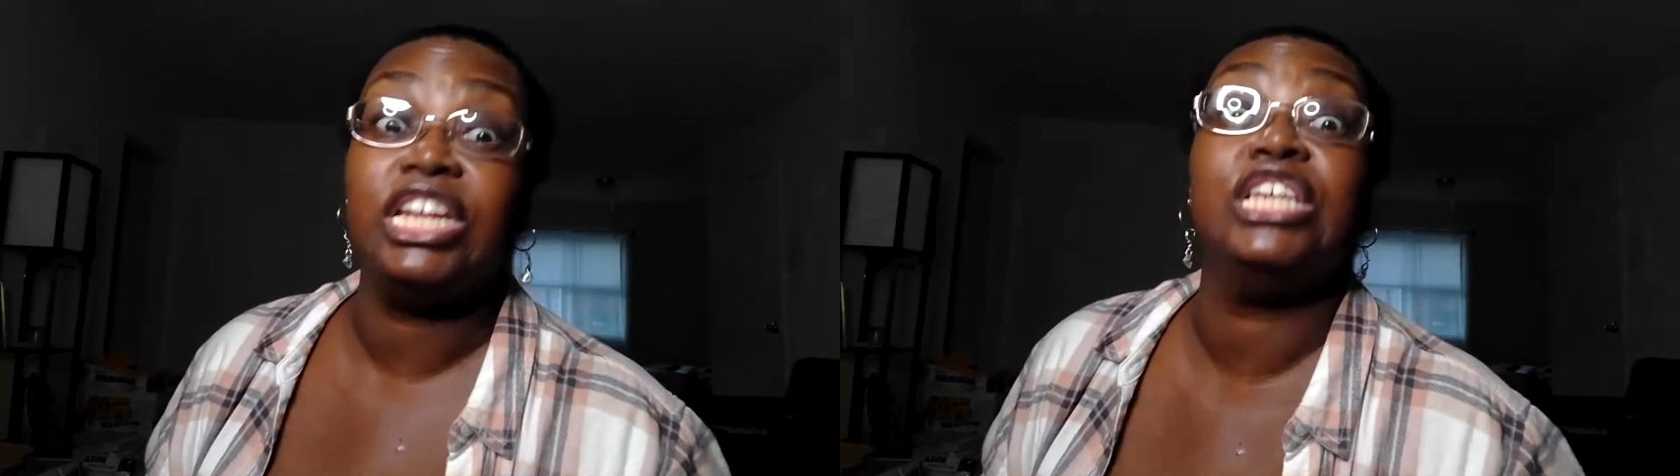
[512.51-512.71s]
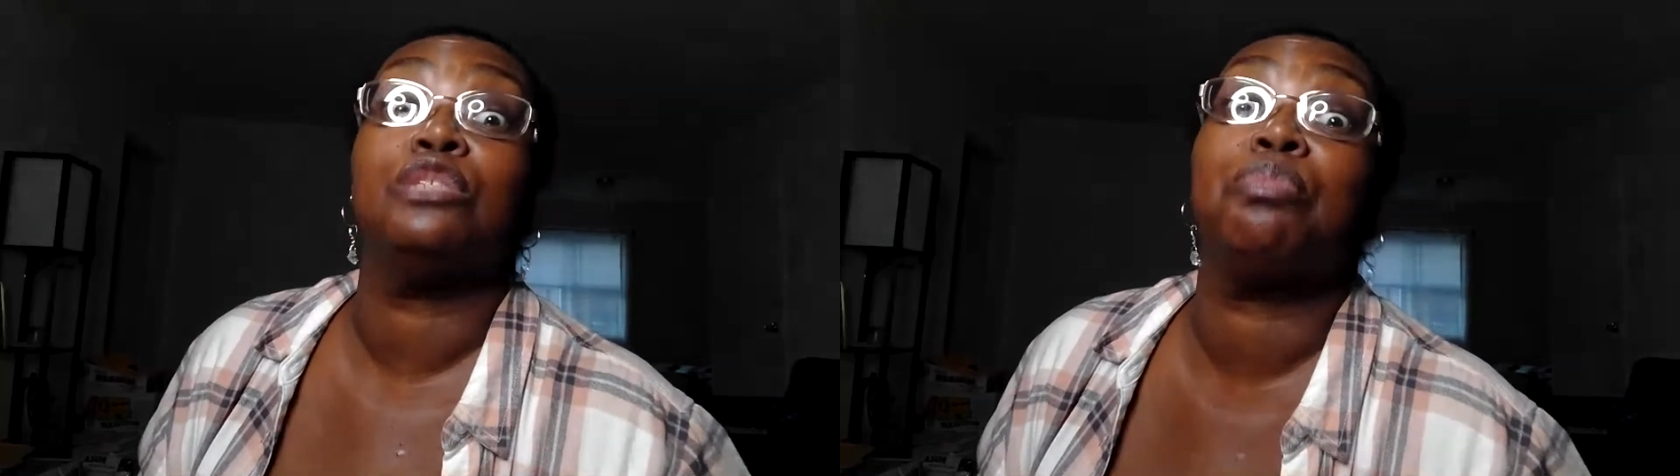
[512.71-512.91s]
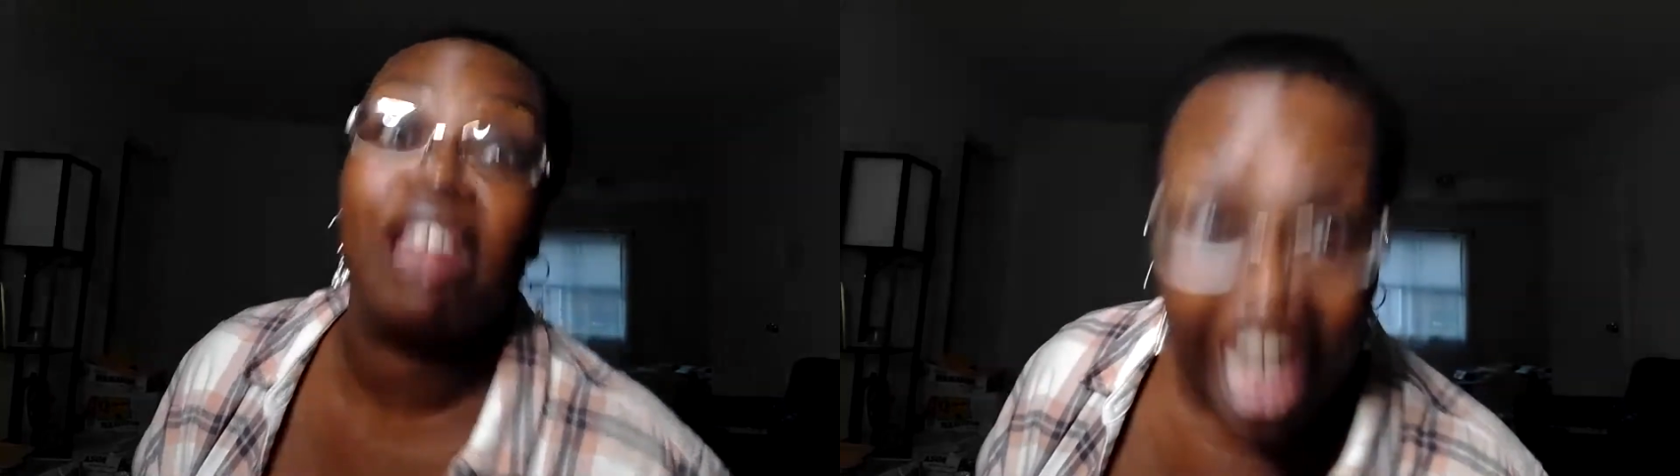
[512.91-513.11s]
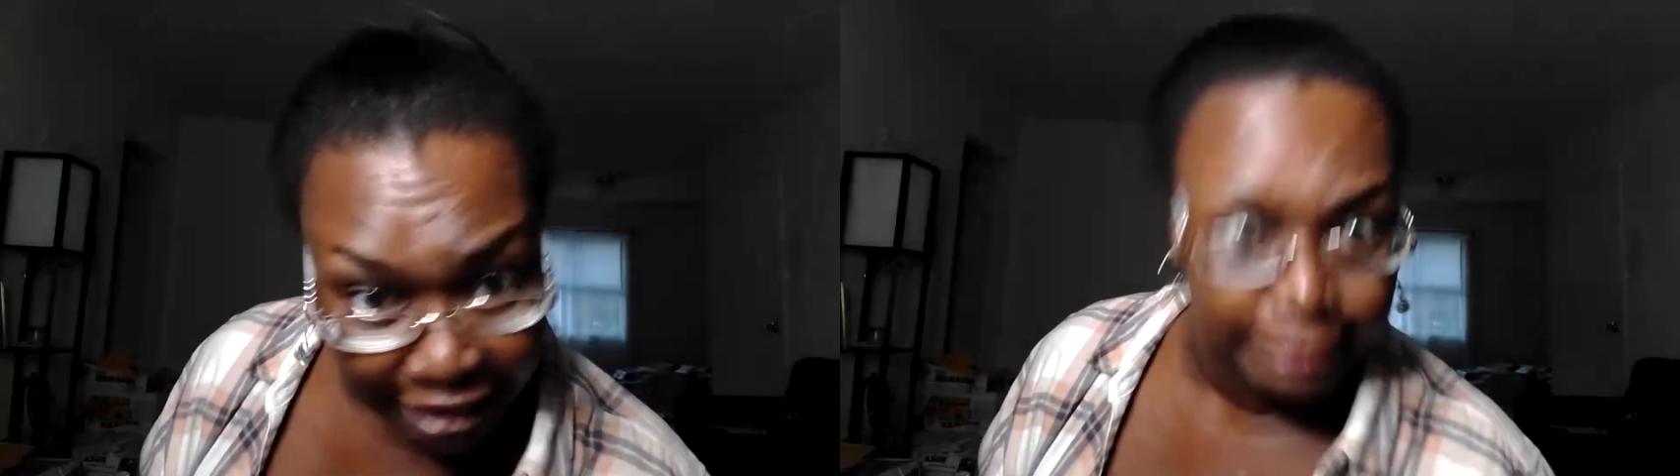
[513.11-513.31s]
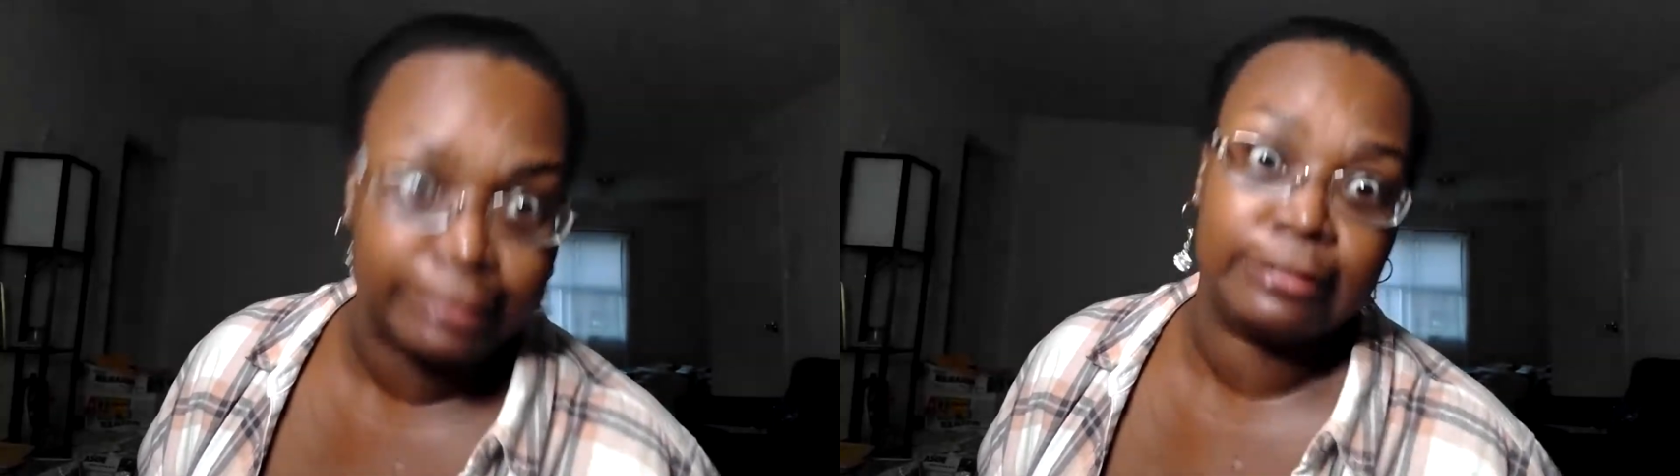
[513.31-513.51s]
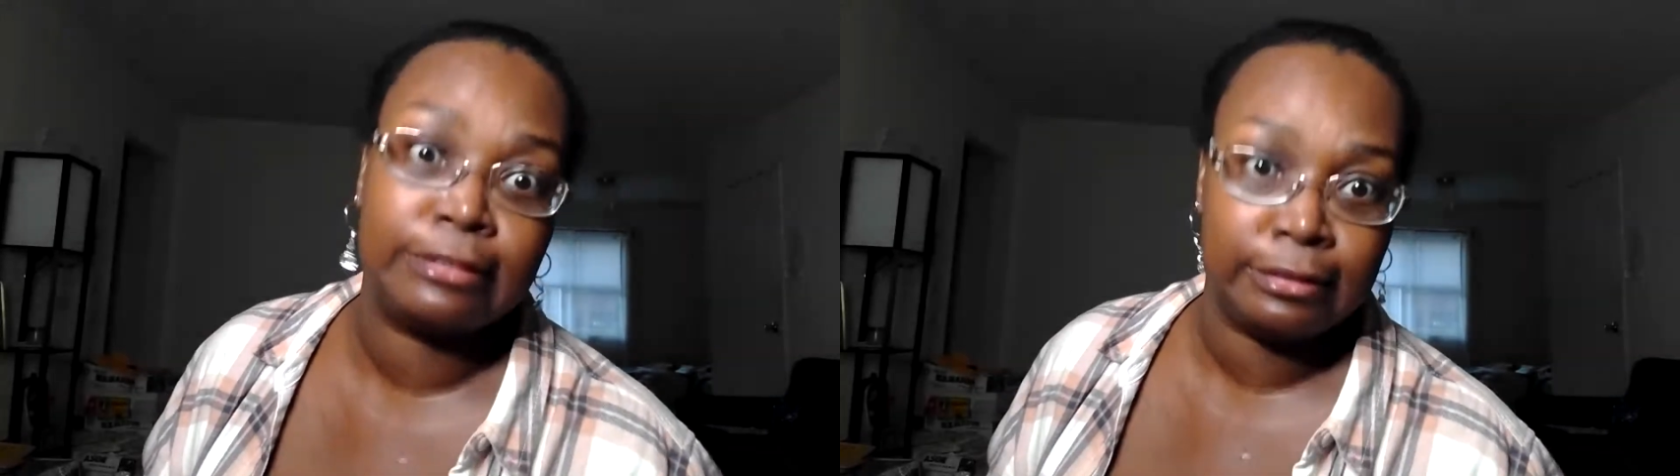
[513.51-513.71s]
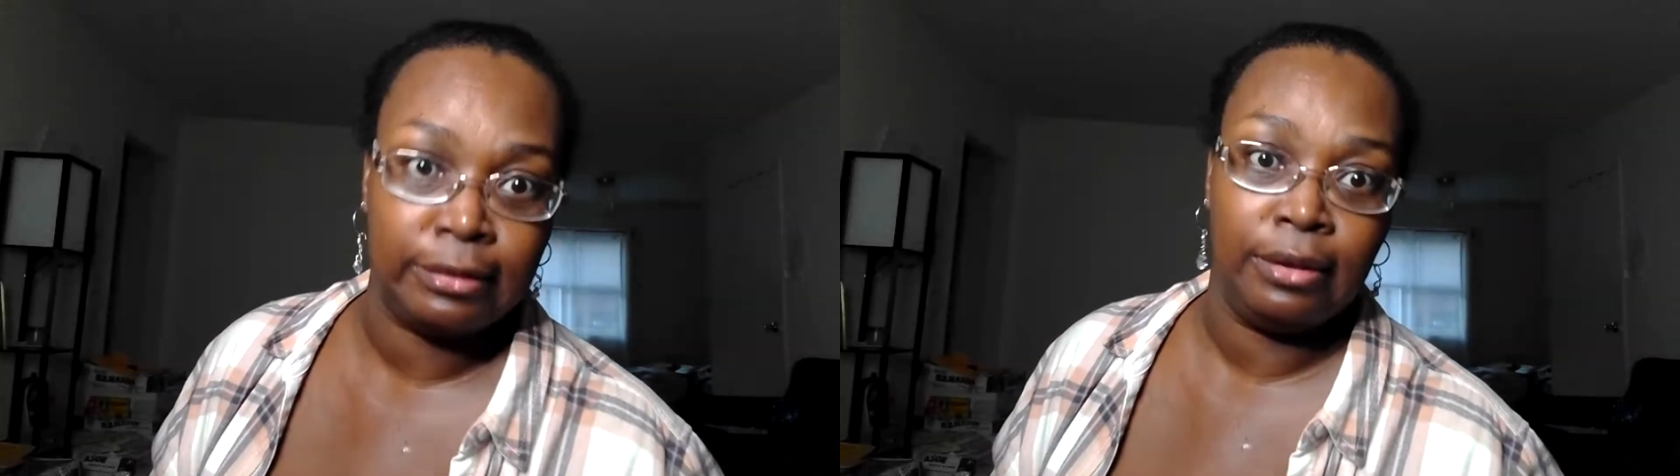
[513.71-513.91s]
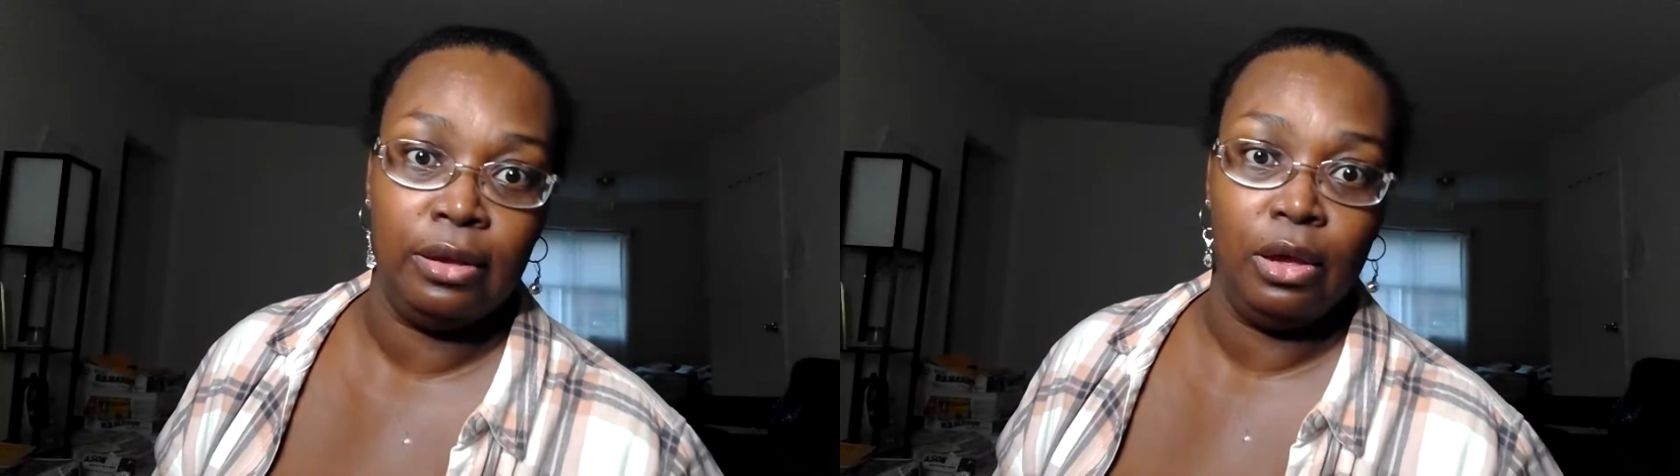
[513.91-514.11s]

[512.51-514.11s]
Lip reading: in his place.